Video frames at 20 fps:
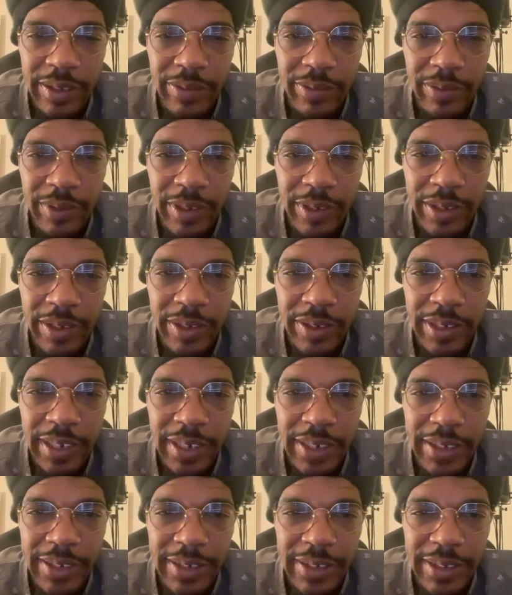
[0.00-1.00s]
We're in the
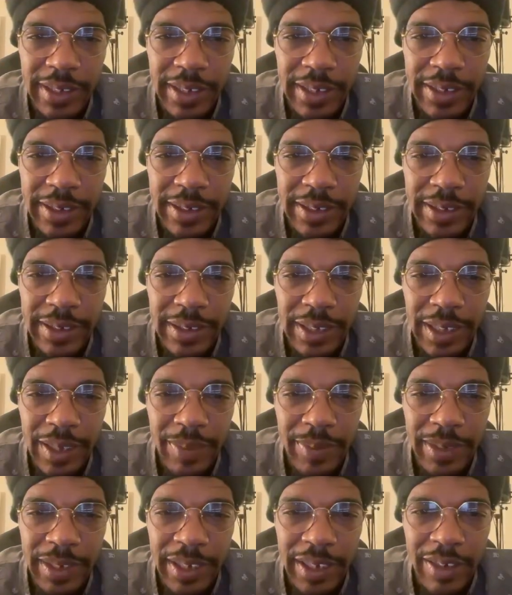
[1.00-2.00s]
United States. I'm
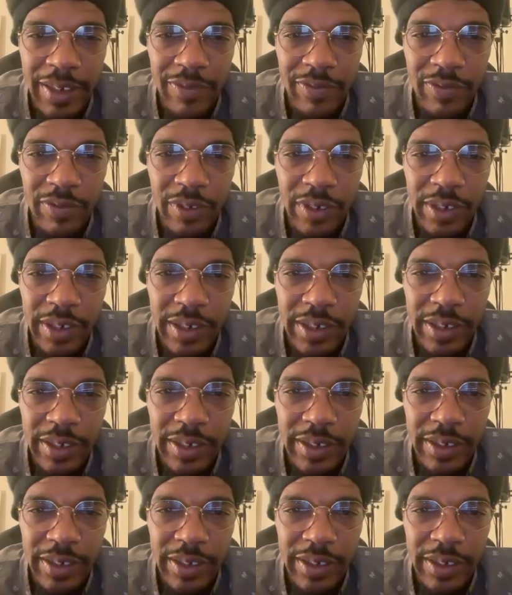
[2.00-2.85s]
in California.